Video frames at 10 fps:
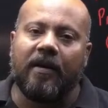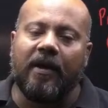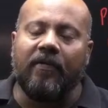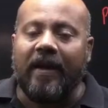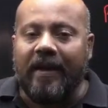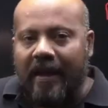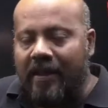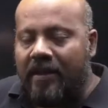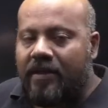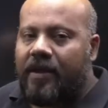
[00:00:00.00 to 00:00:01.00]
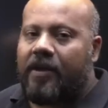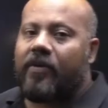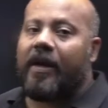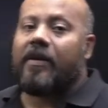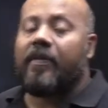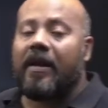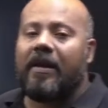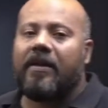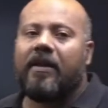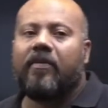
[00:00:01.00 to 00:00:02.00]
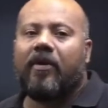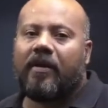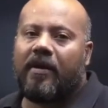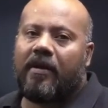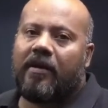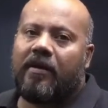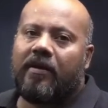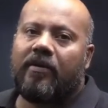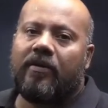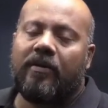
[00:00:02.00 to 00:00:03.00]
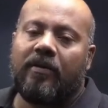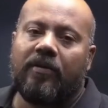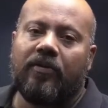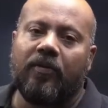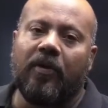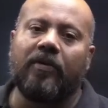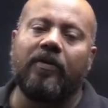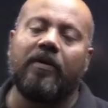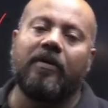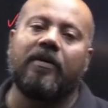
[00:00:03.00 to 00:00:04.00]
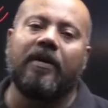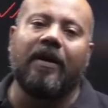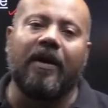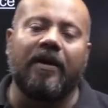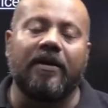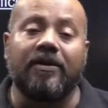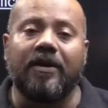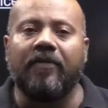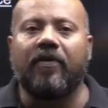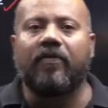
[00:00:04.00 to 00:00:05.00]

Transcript: If I tell this thing to get up early in the morning tomorrow, and study for